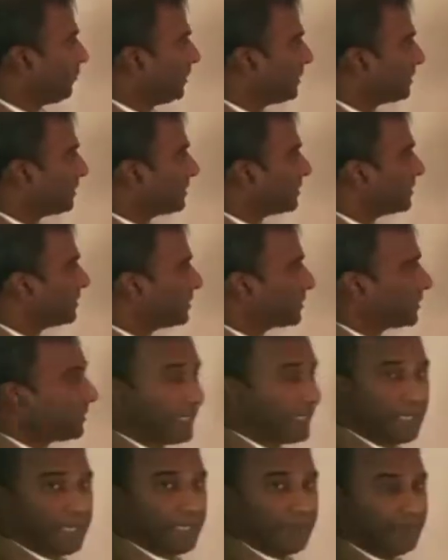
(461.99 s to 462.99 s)
Businesses
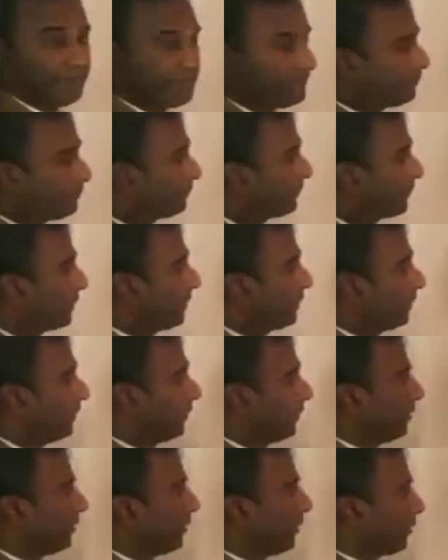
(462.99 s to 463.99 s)
today
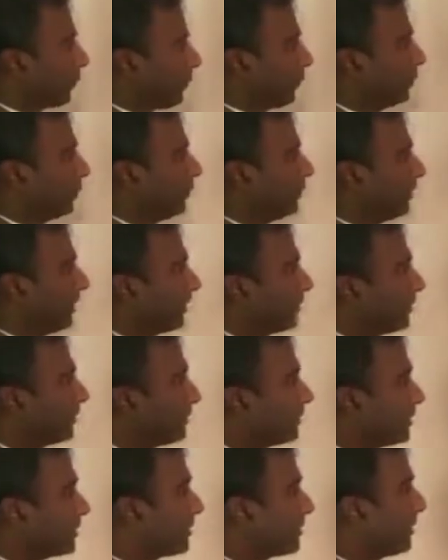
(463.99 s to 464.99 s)
are polluting.
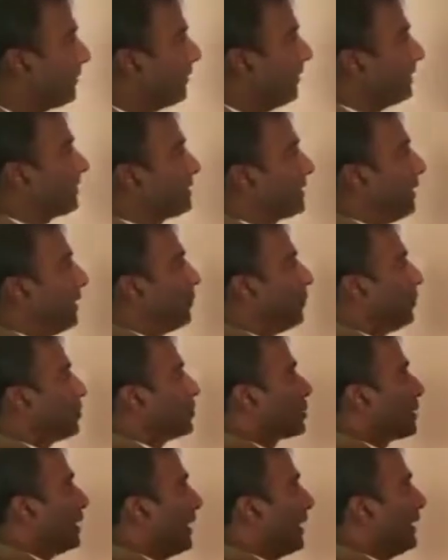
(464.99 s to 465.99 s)
Just to give you an example,
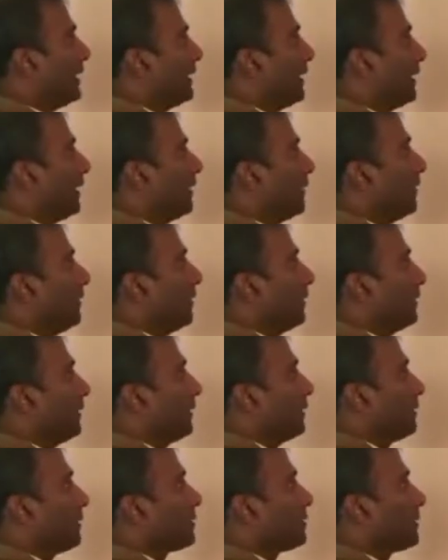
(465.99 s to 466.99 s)
China
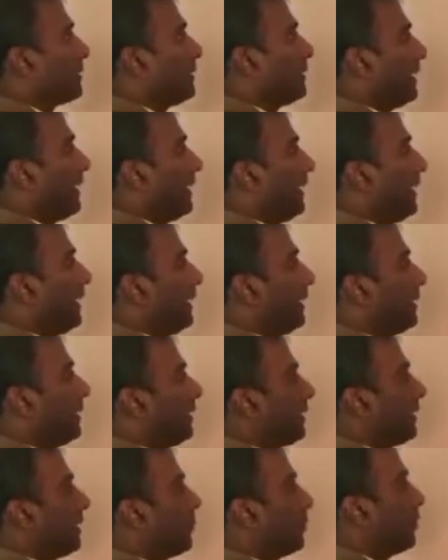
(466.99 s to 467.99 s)
today
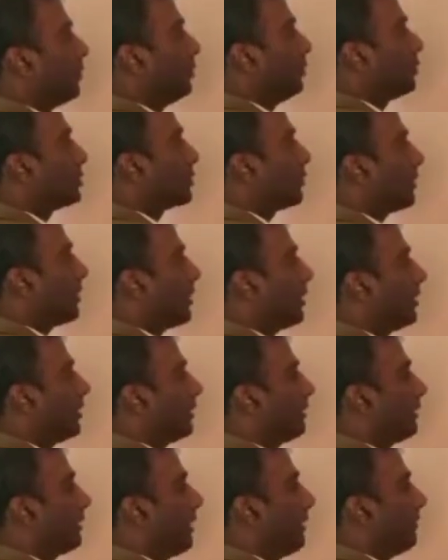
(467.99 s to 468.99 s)
pollutes around
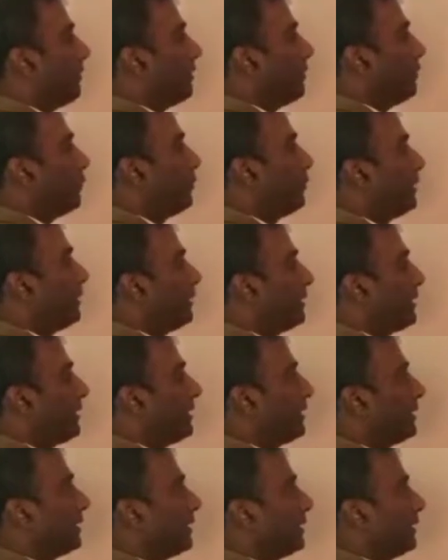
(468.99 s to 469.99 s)
11
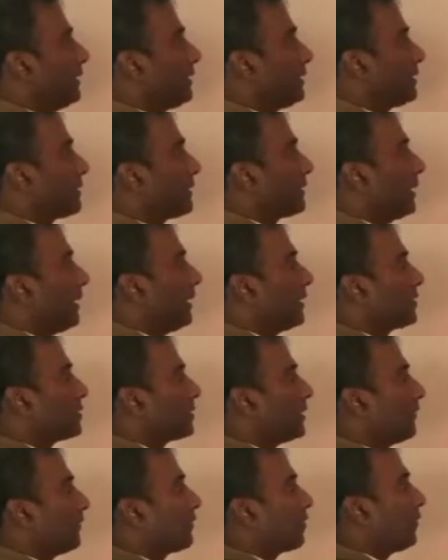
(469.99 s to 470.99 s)
billion
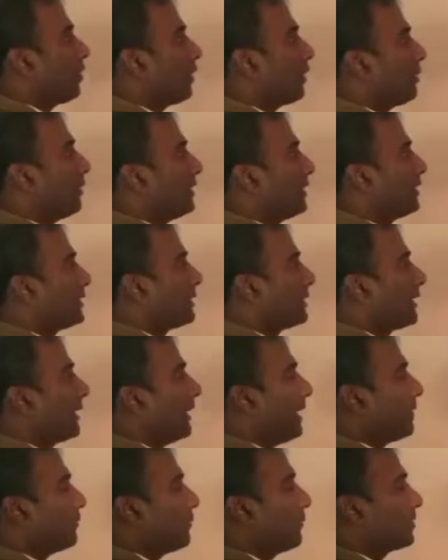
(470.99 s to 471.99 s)
tons of carbon into
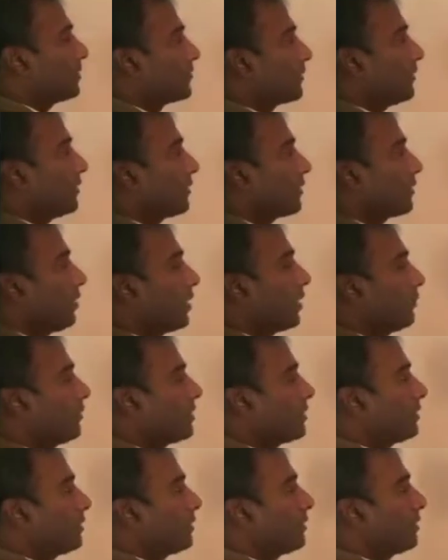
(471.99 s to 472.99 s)
the atmosphere.
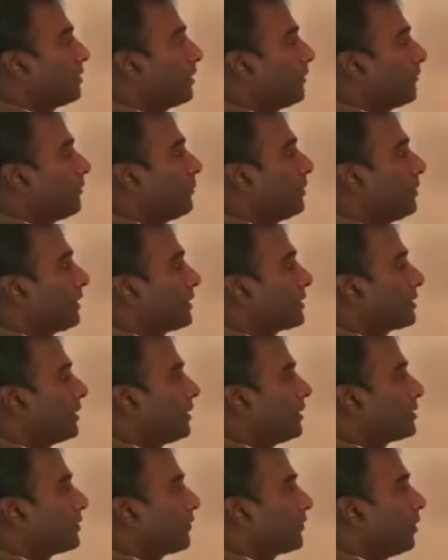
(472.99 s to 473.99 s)
Carbon, 11 billion
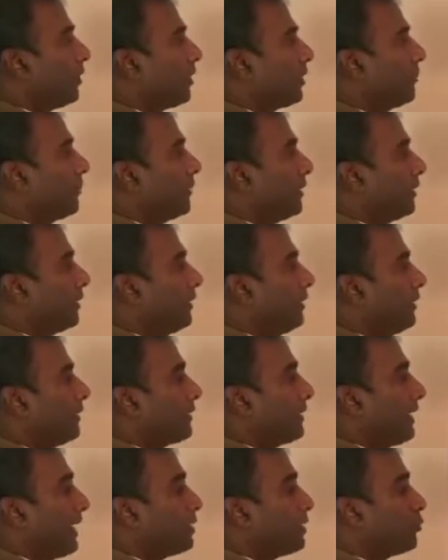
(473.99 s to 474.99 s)
tons of carbon.
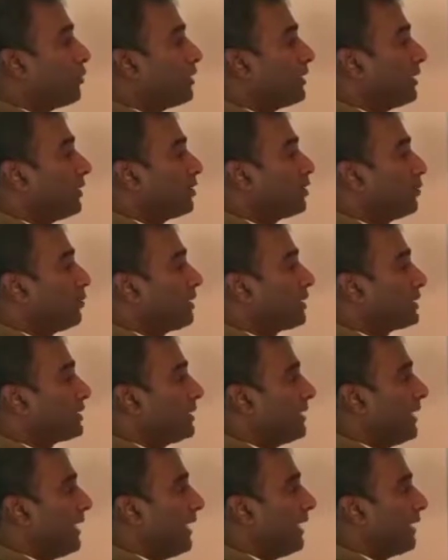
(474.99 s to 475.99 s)
That's what they're doing
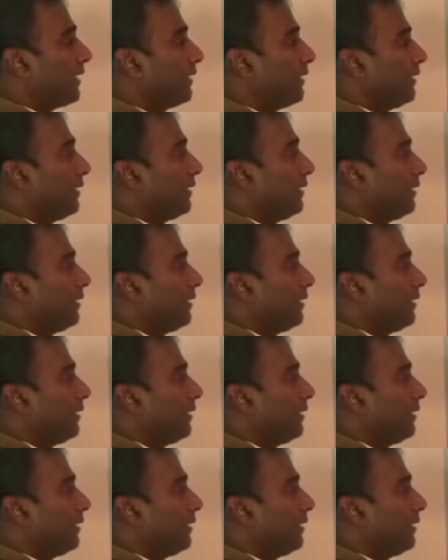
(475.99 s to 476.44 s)
today.